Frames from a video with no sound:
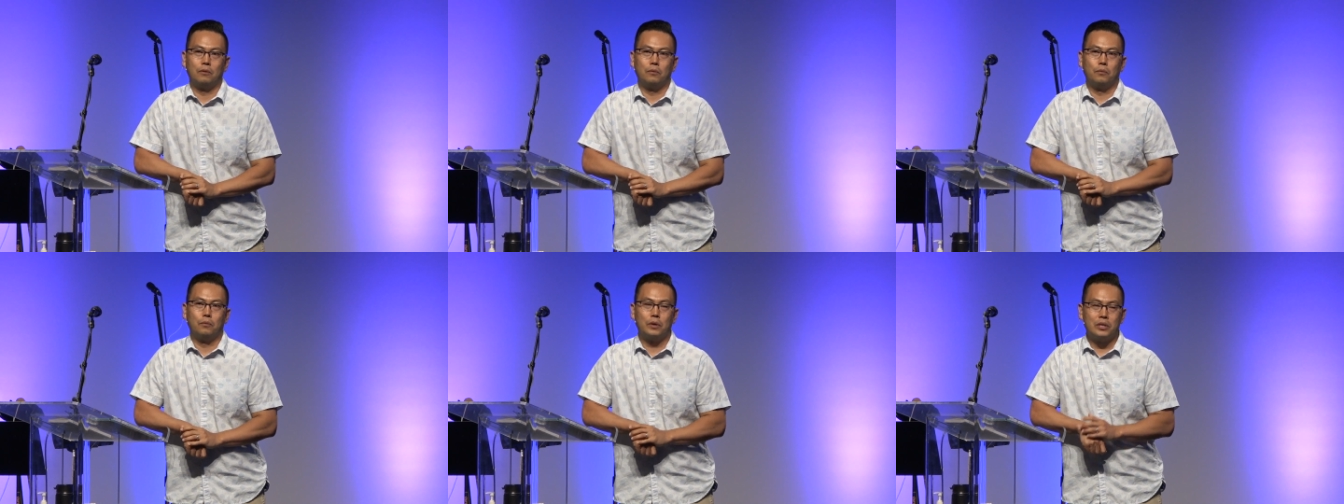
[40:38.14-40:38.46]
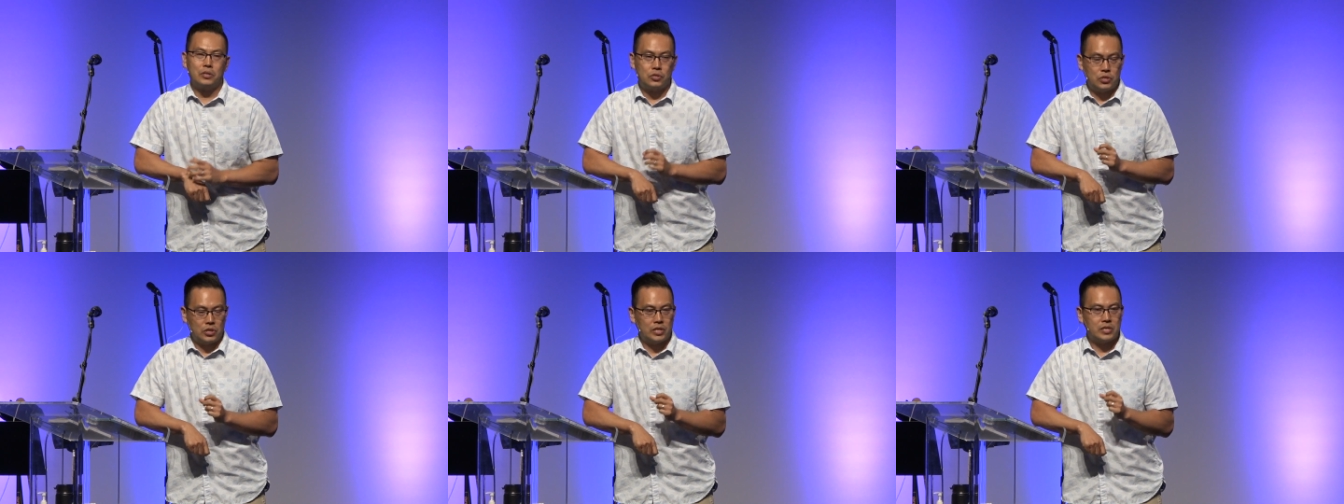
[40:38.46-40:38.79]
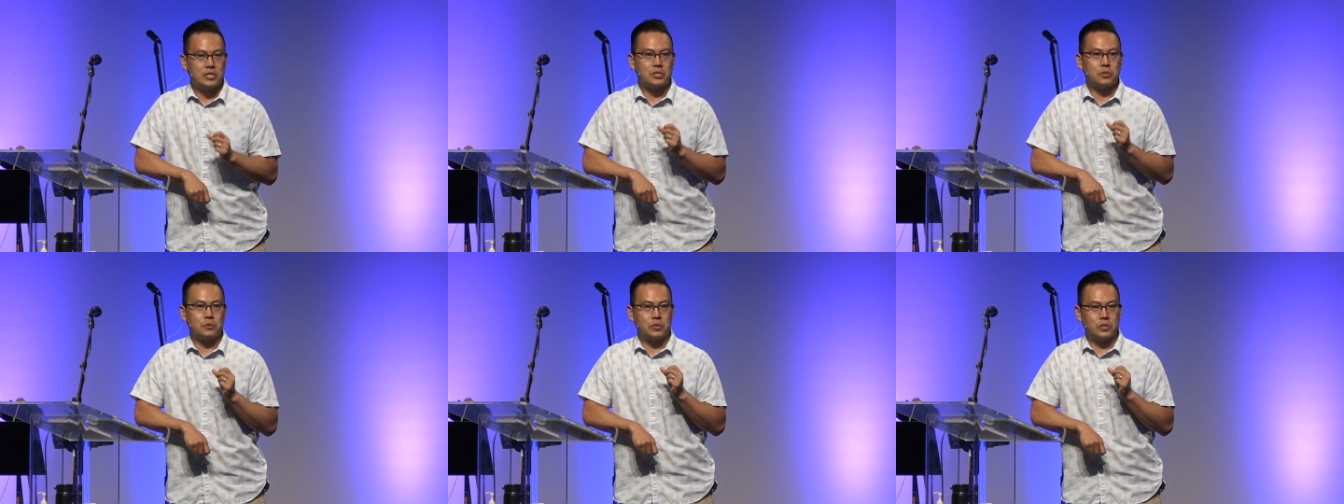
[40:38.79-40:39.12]
when
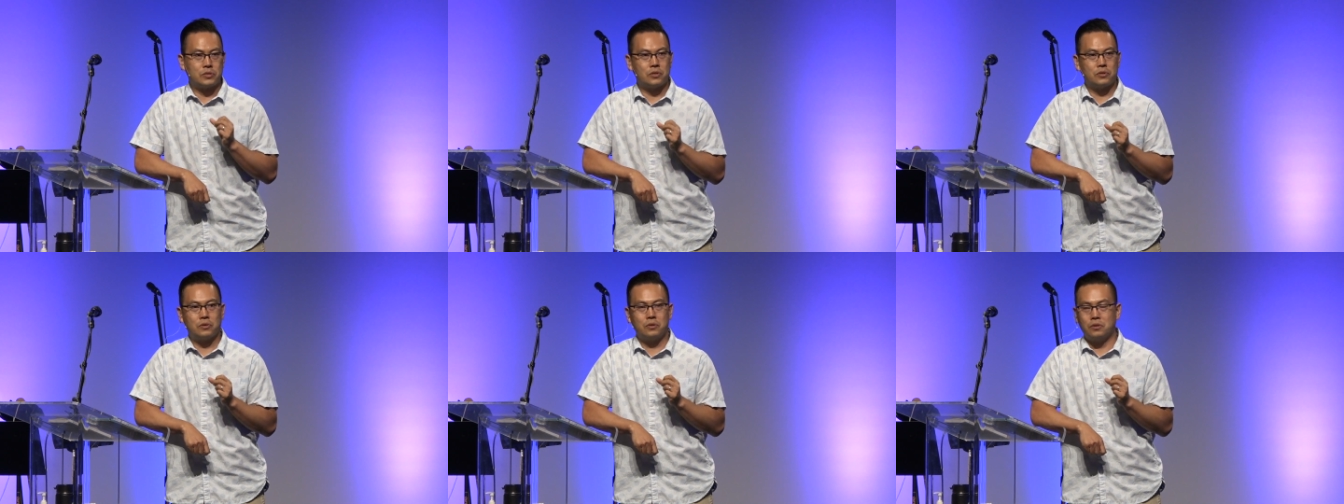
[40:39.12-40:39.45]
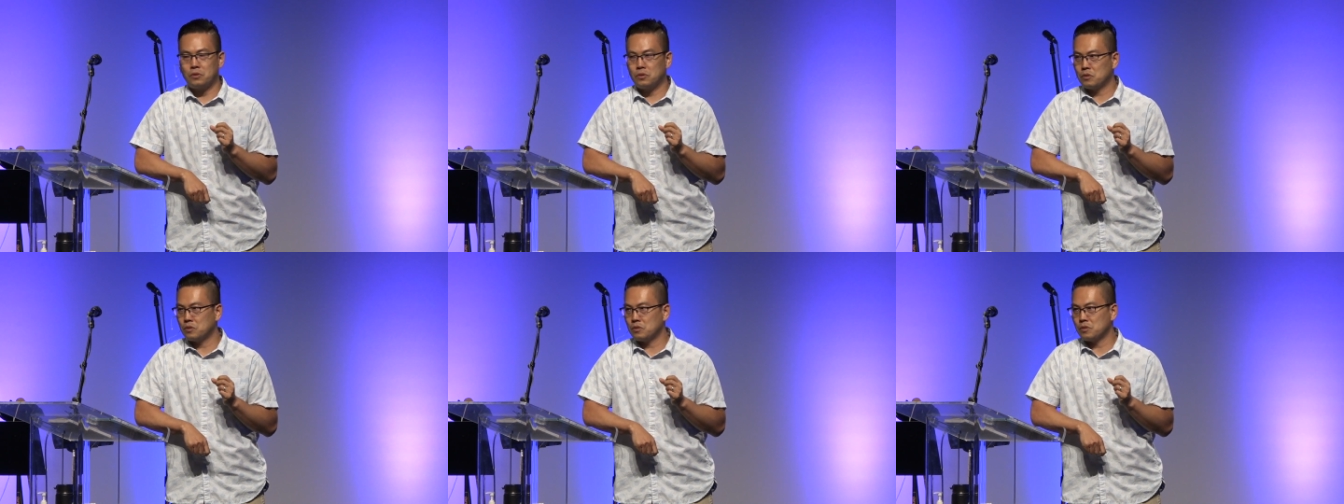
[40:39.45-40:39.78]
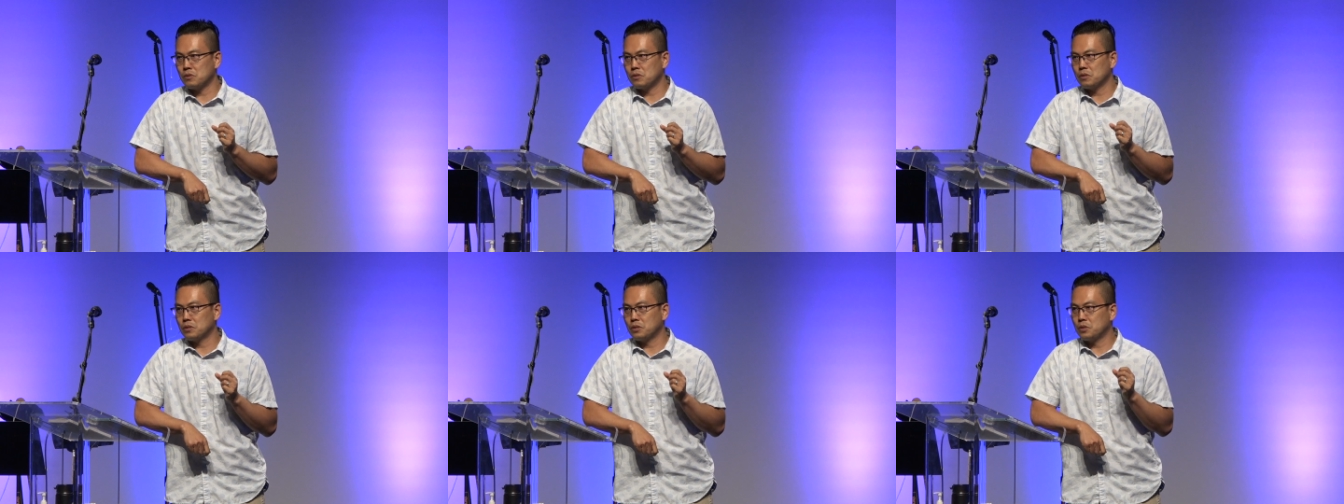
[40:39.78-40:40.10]
Jesus
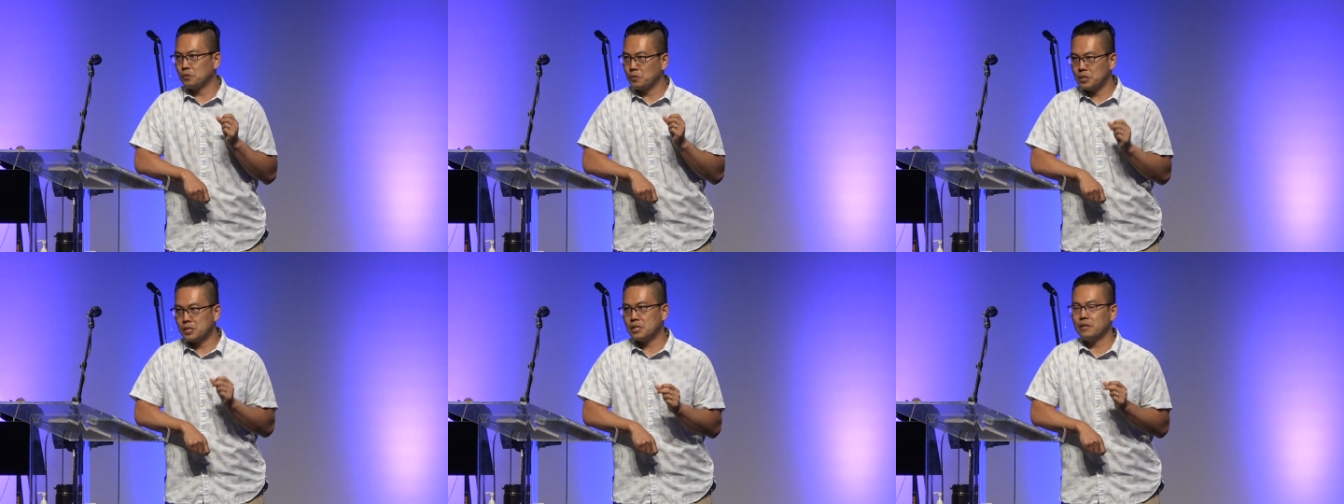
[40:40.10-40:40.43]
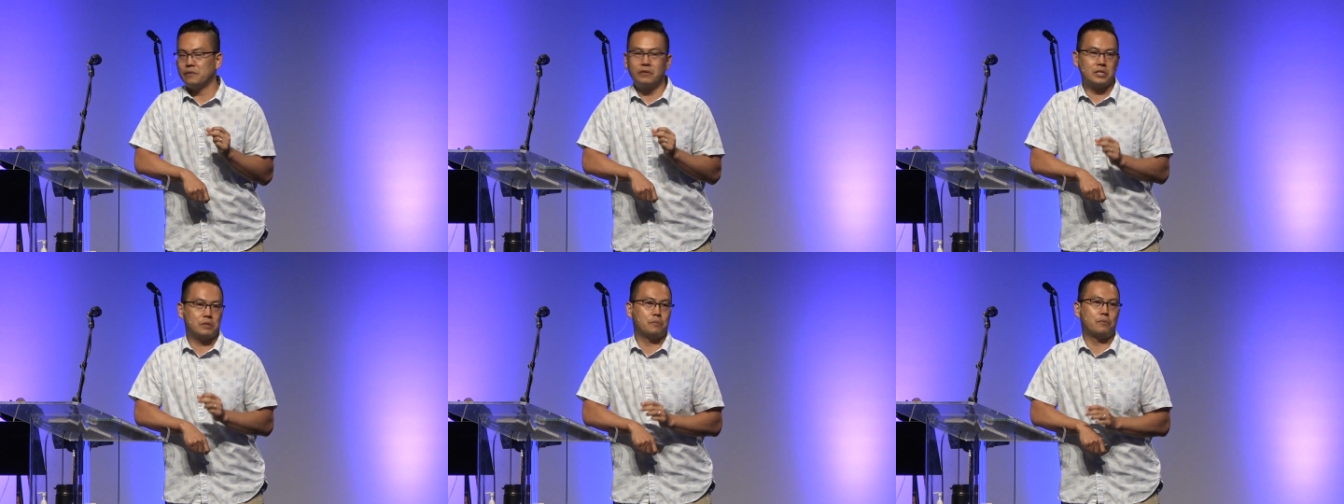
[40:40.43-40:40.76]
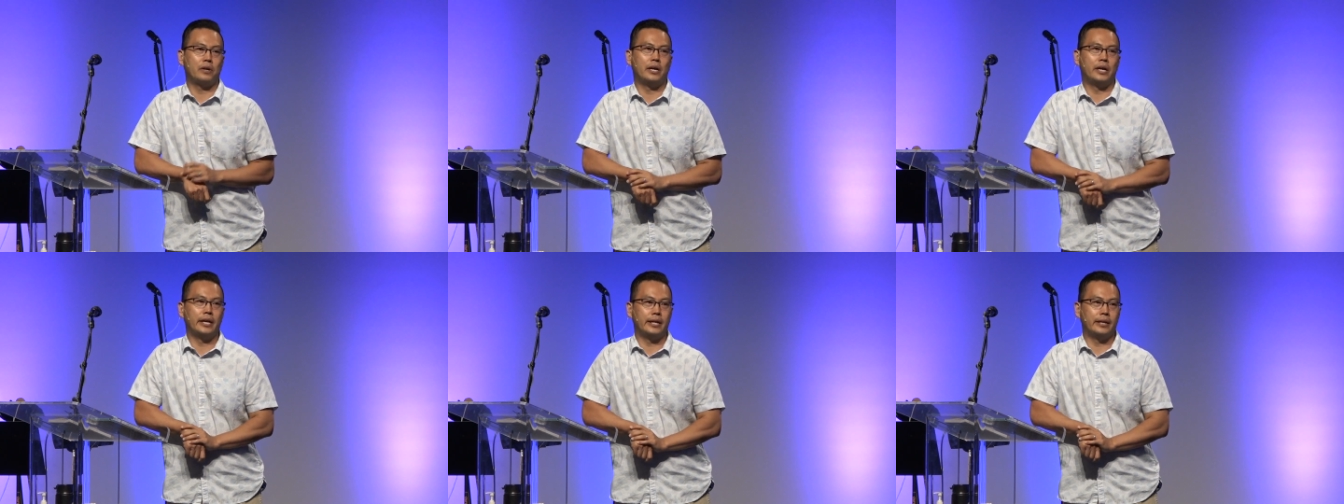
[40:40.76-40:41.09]
returns to receive his
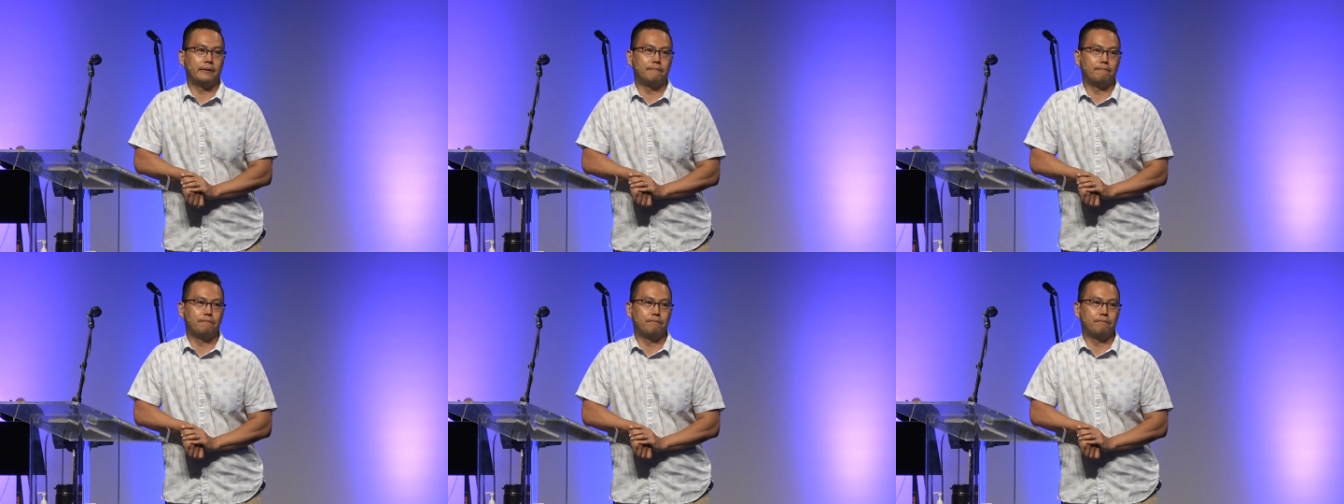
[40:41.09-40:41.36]
bride,